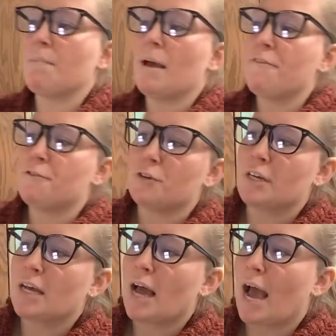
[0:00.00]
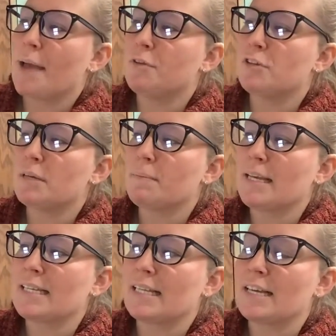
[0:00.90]
my food, I'm using my
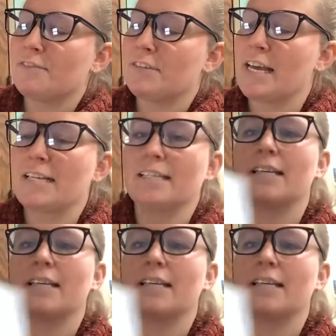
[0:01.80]
sense of taste.